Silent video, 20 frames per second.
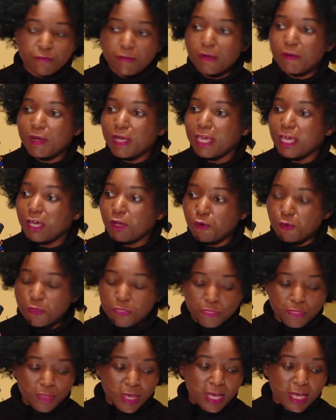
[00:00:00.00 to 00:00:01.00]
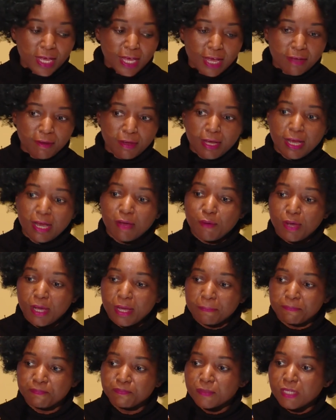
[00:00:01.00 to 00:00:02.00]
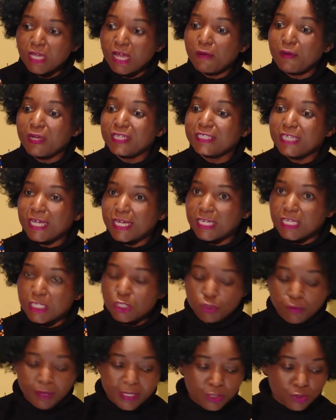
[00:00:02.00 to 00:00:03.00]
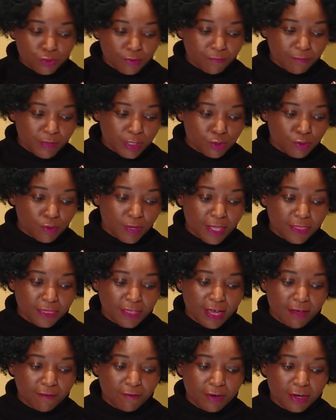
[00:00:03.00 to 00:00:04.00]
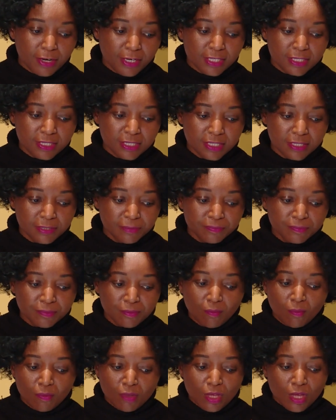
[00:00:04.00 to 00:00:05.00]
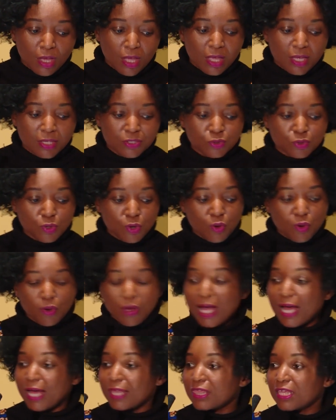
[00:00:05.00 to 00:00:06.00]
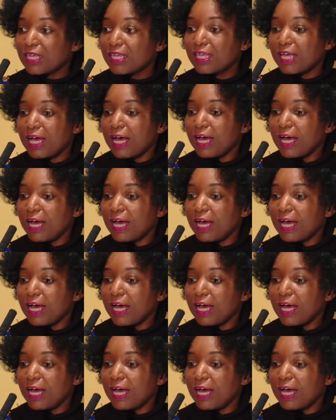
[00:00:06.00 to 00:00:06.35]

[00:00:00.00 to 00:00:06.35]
our health, our journey towards universal health coverage. So I think,